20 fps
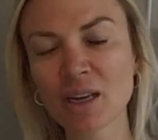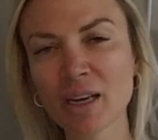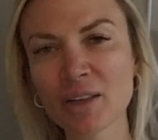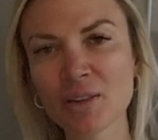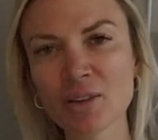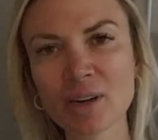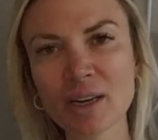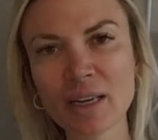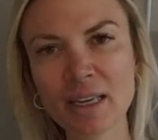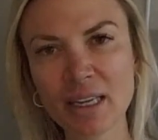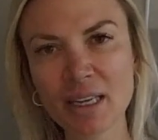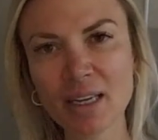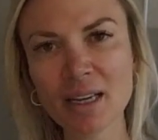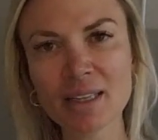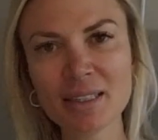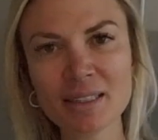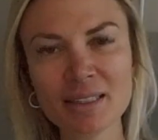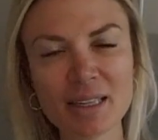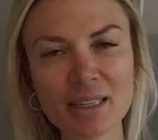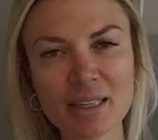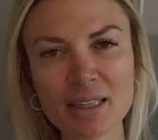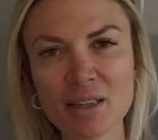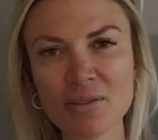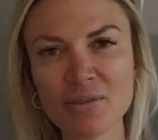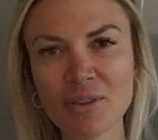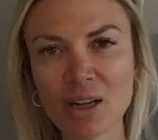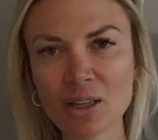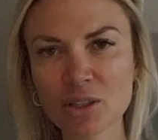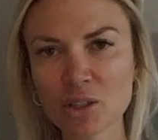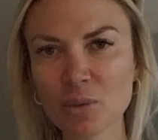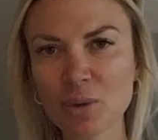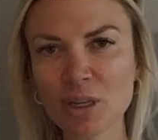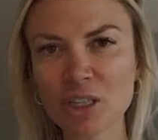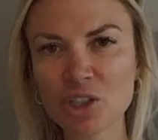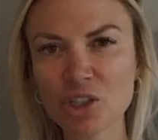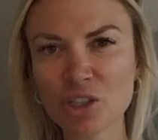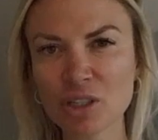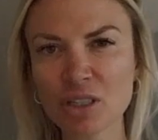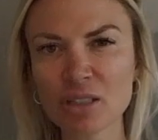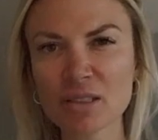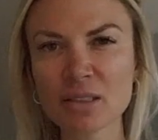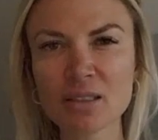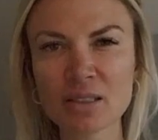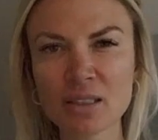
Either A, I'd get an evaluation and